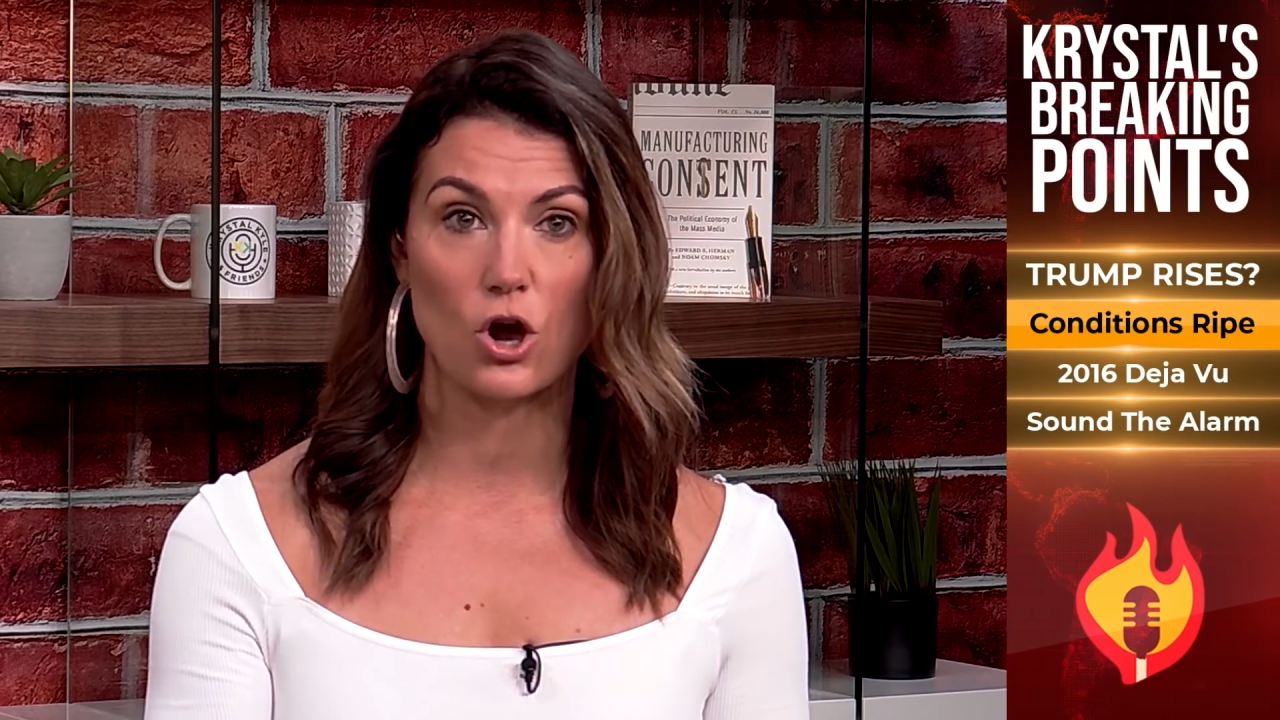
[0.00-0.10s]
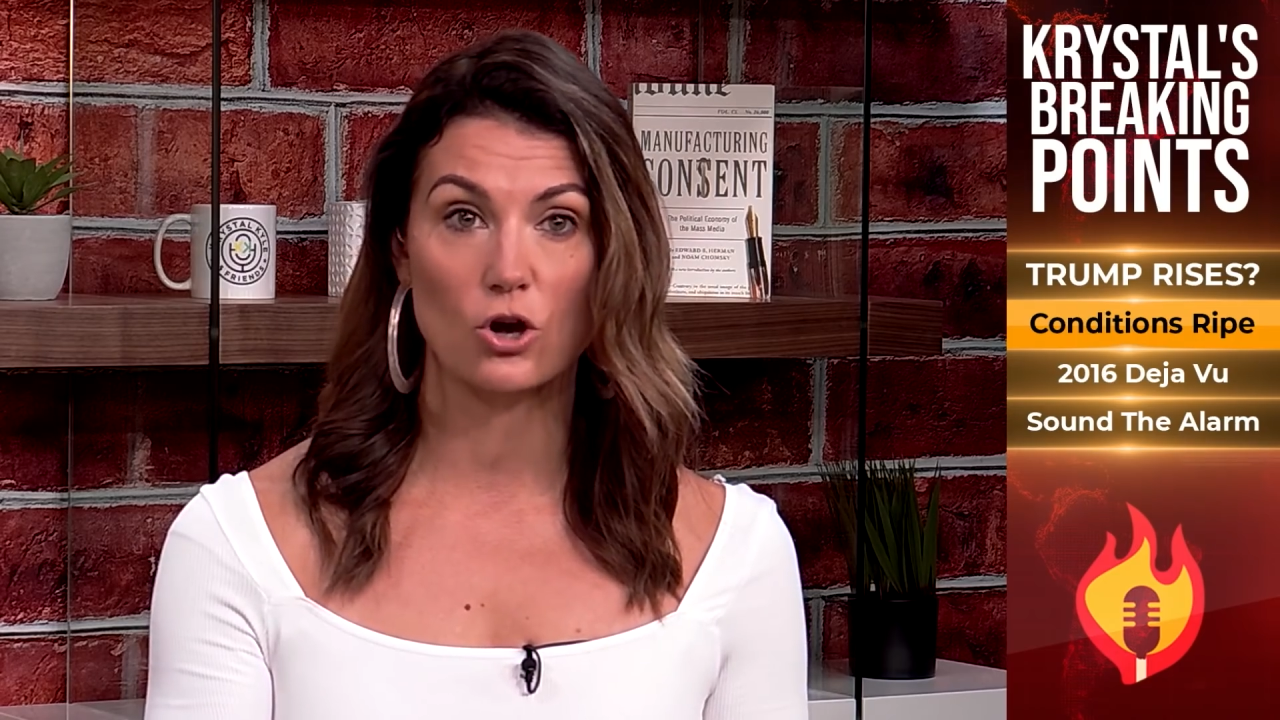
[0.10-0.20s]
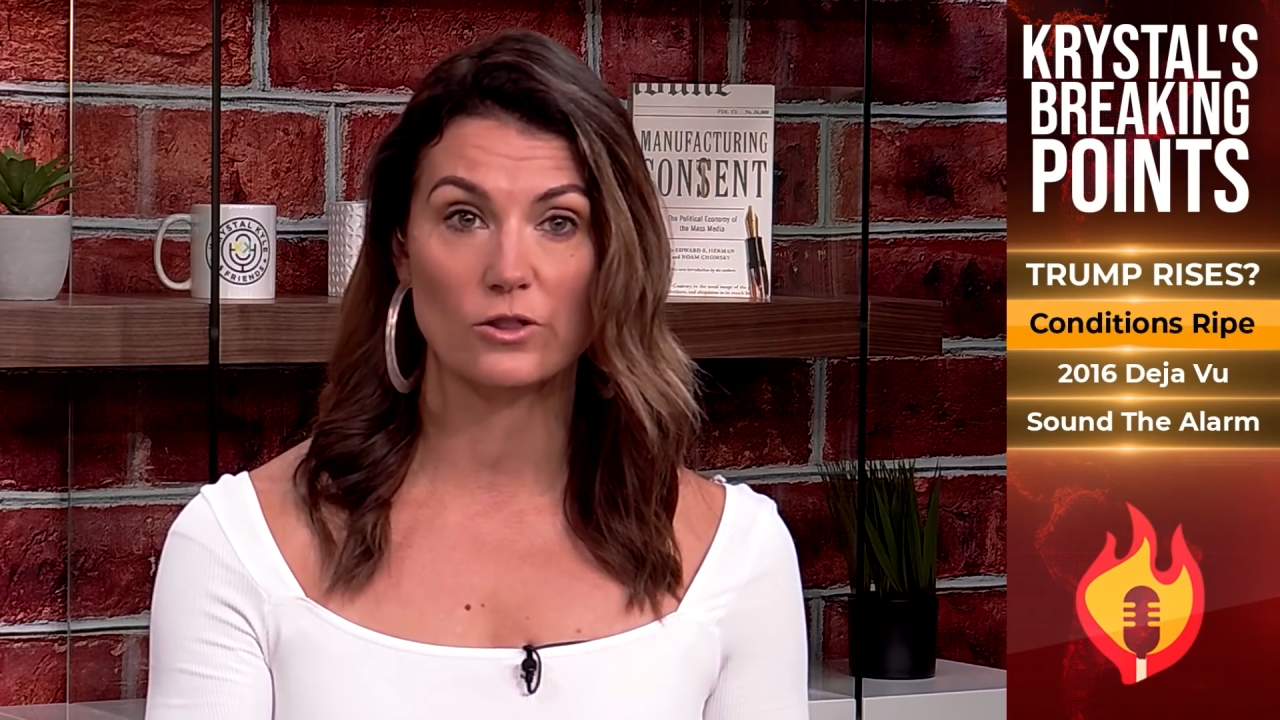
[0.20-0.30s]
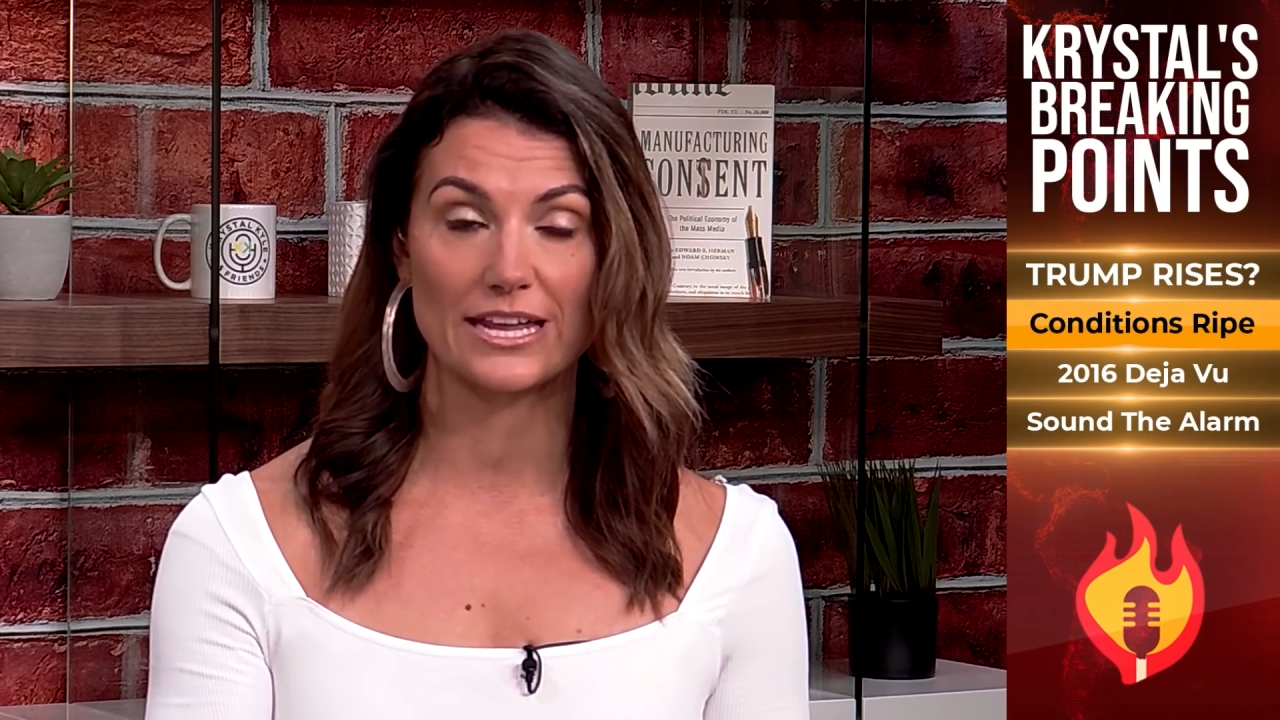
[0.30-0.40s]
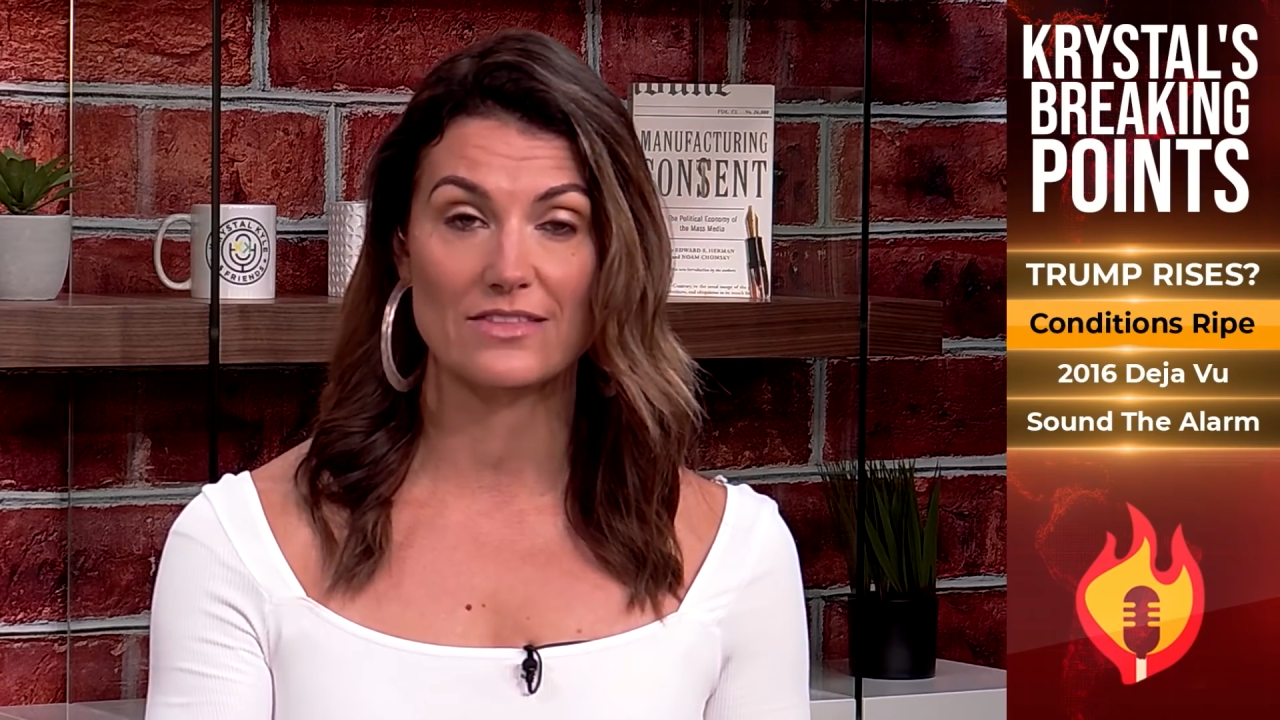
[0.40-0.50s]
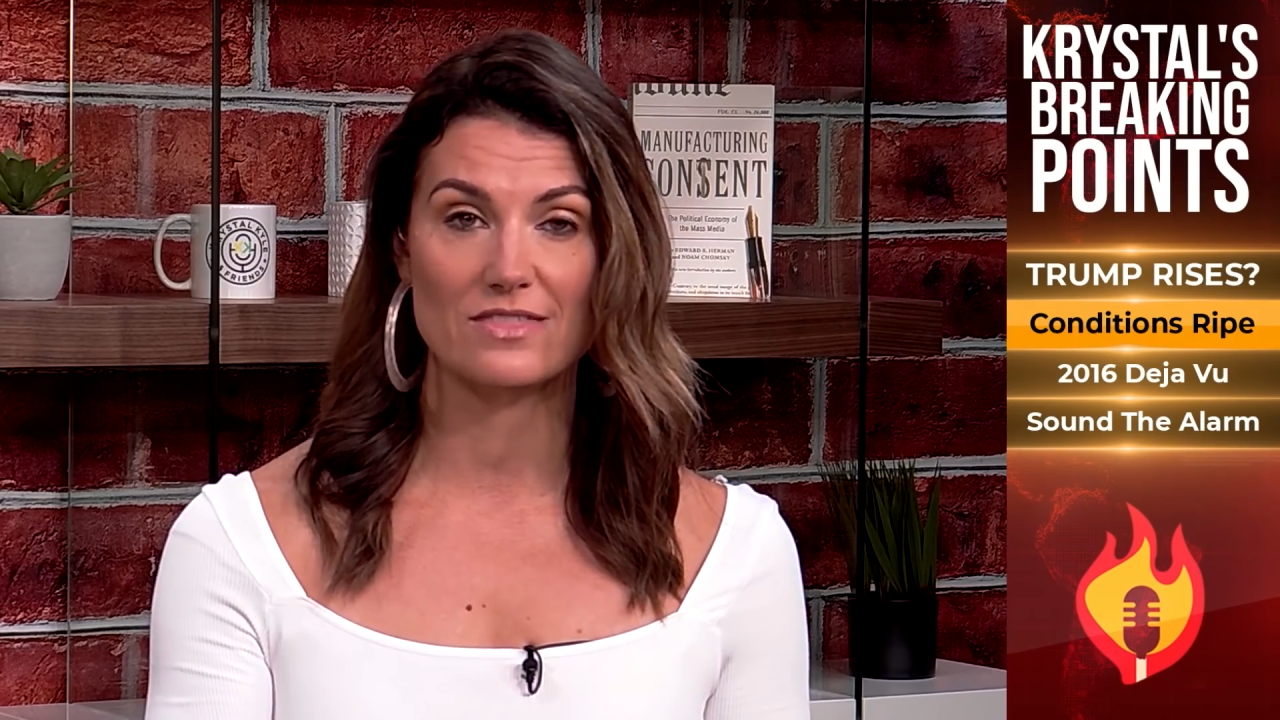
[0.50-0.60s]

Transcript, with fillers: hurling